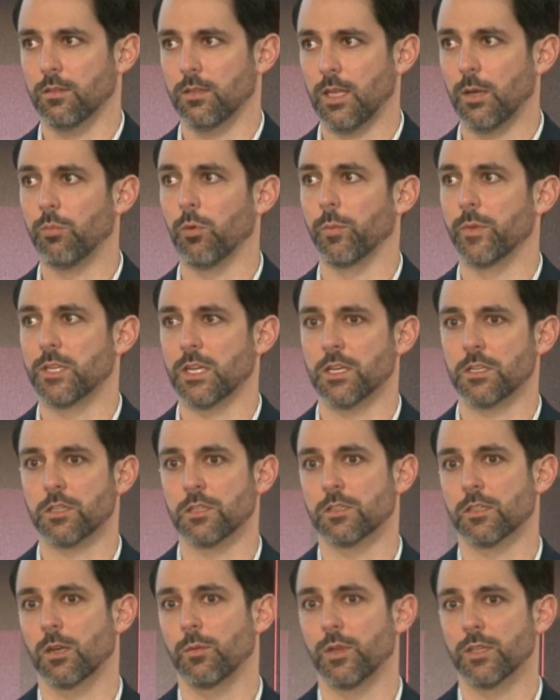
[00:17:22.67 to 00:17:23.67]
the
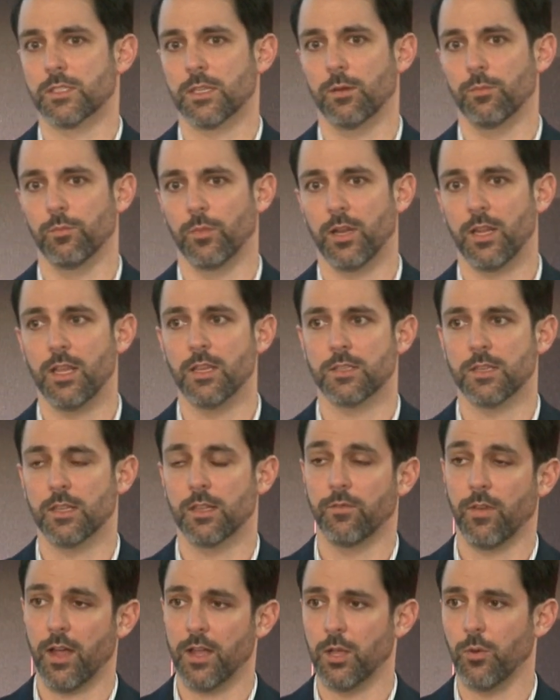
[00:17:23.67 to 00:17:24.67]
implementation is going to be simple and easy,
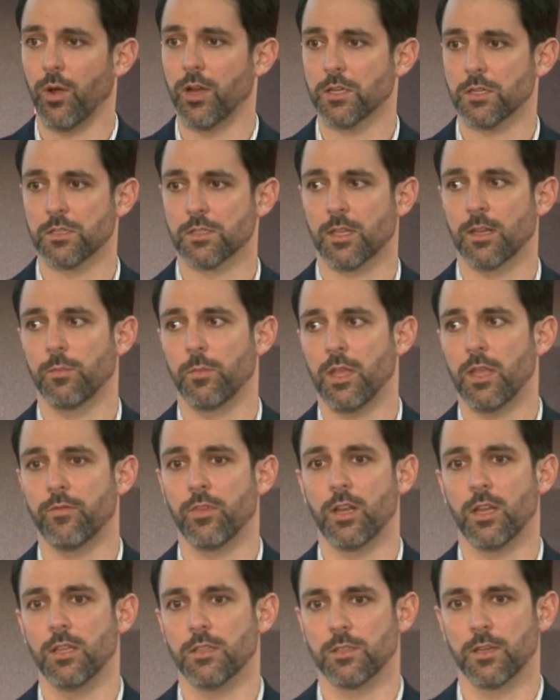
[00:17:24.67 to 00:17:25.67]
the evaluation is going to be
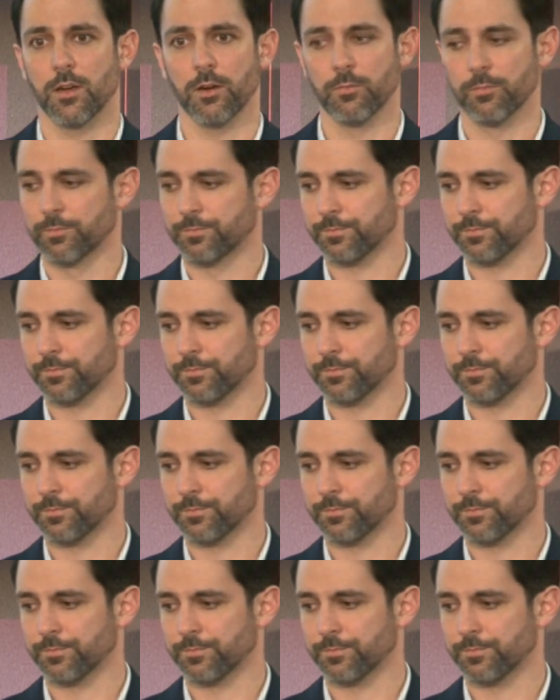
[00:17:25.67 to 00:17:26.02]
even easier.